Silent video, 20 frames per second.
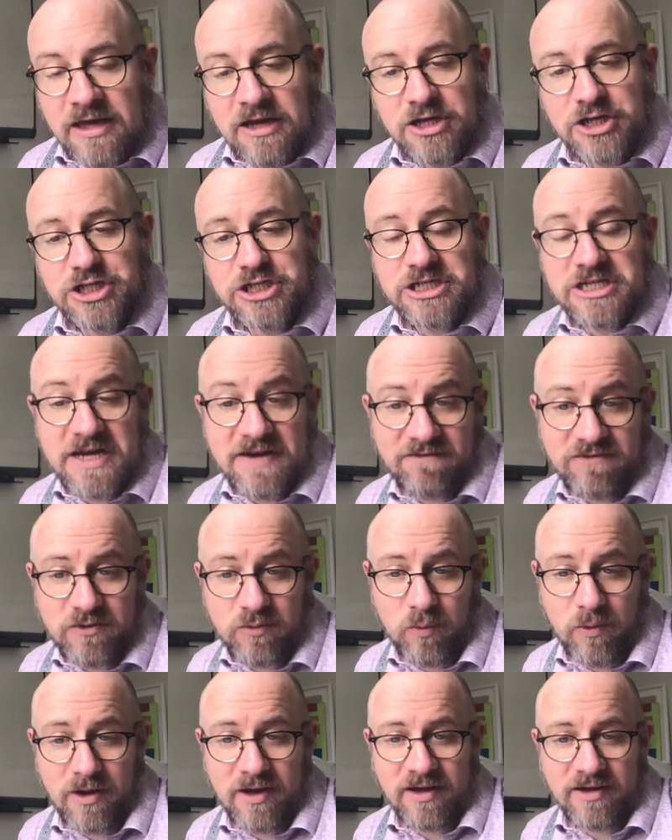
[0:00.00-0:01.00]

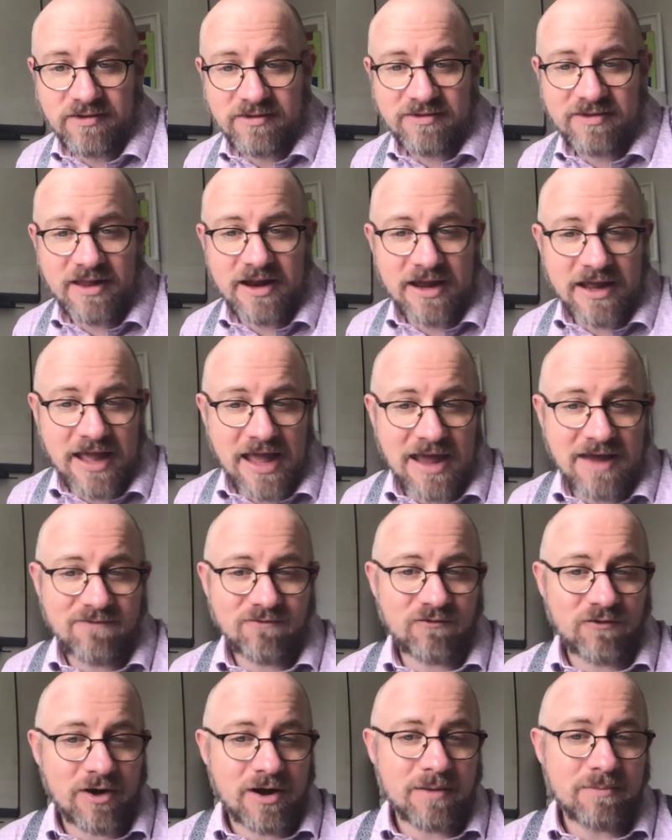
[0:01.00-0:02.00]
shift was that it came
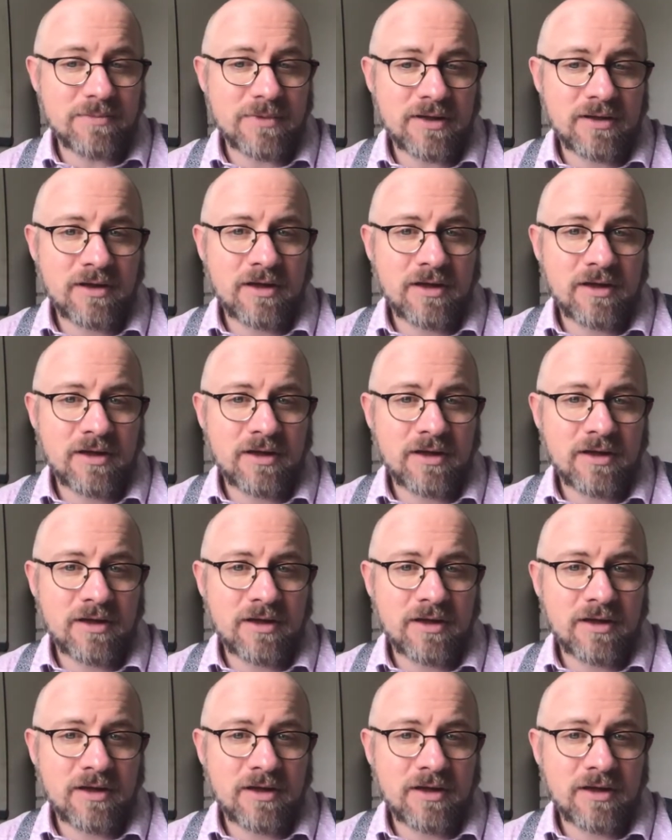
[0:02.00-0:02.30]
from,